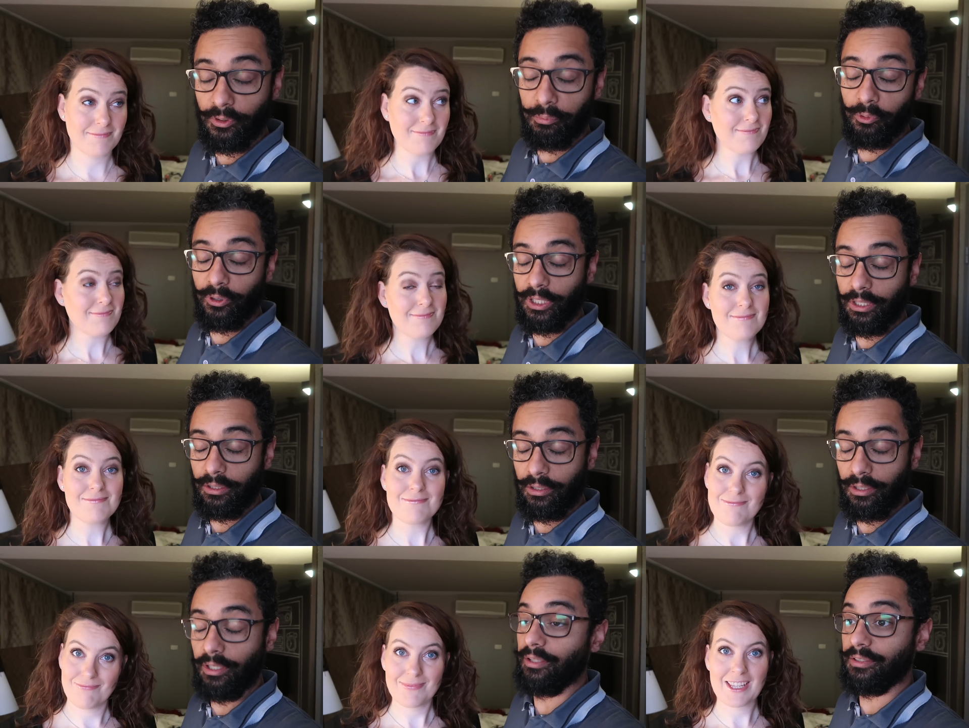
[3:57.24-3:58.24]
Speaker 1: Good morning.
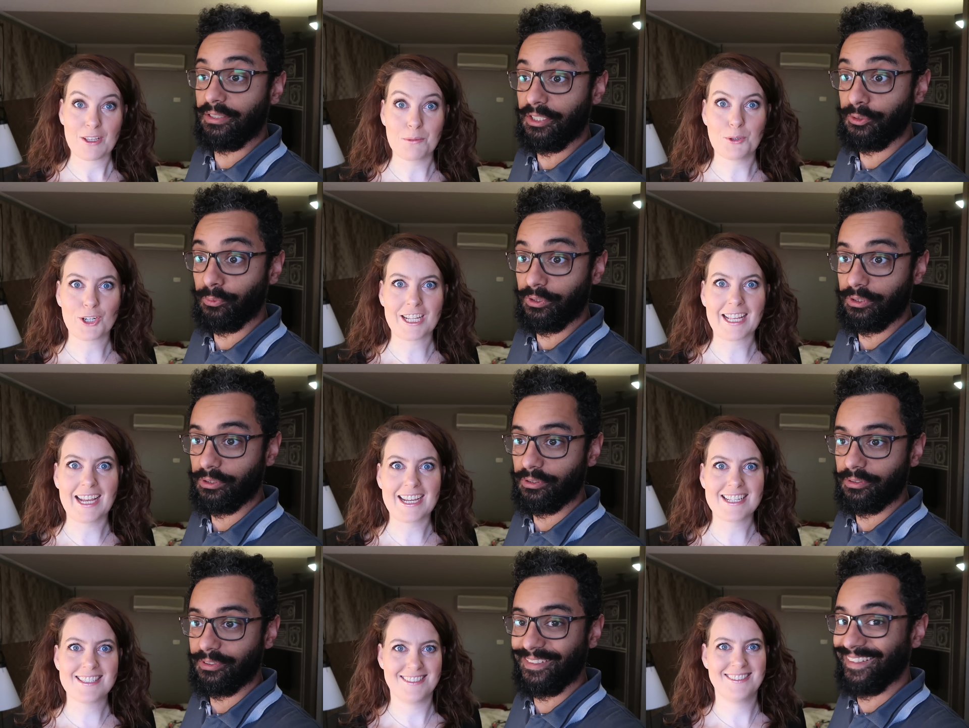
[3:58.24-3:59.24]
This Good morning,
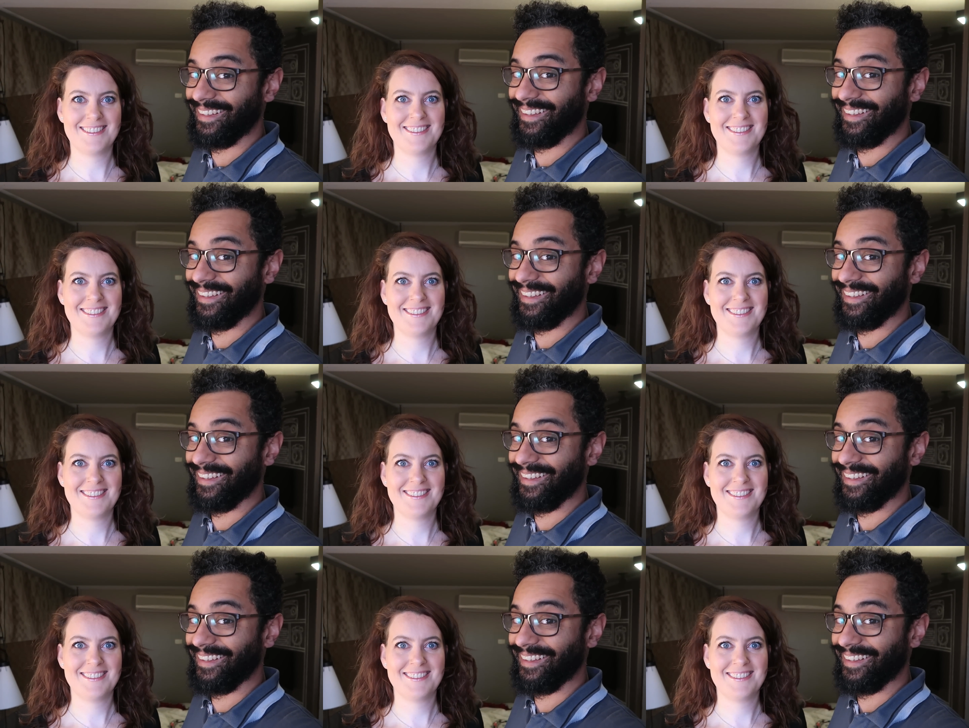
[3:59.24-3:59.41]
guys.